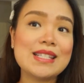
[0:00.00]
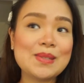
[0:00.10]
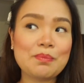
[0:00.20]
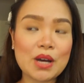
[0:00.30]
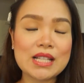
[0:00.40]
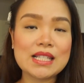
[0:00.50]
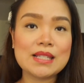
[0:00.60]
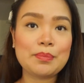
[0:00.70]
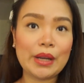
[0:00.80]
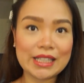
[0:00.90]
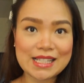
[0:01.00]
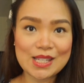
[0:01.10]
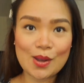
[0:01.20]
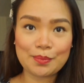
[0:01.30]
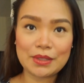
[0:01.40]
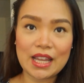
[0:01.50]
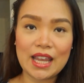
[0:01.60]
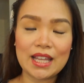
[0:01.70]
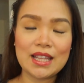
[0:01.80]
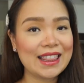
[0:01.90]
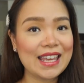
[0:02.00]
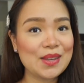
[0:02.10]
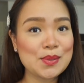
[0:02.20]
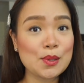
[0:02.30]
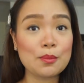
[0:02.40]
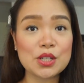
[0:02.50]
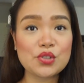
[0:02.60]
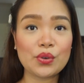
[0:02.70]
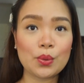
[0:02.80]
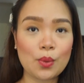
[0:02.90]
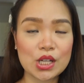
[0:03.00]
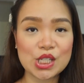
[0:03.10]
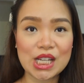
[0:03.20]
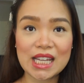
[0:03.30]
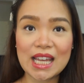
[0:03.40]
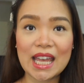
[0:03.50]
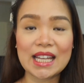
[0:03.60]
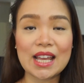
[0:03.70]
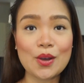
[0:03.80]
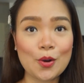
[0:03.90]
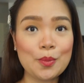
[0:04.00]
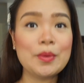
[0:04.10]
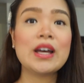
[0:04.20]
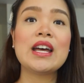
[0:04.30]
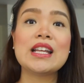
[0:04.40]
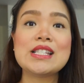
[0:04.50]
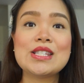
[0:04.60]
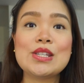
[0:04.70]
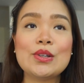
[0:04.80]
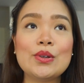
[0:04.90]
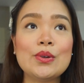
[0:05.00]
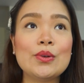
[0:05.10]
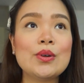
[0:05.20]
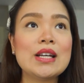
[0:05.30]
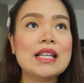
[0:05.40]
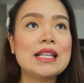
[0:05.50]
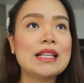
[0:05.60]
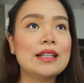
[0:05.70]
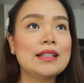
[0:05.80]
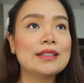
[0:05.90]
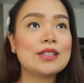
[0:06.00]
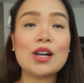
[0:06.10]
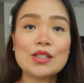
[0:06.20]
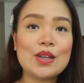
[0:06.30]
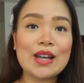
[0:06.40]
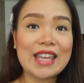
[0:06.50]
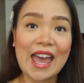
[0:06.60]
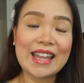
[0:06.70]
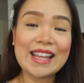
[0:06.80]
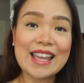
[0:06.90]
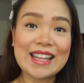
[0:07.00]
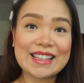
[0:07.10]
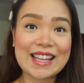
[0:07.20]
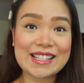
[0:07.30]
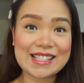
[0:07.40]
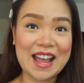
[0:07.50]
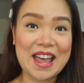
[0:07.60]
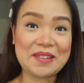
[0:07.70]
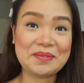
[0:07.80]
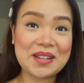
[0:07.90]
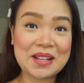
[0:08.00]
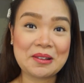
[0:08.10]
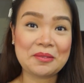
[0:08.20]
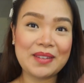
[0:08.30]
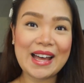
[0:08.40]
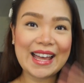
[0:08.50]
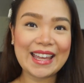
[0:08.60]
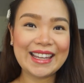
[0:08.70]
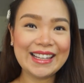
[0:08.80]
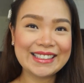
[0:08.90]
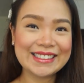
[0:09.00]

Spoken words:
this month's pregnancy update. Thank you so much for watching, and I hope to talk to you again next time. Bye!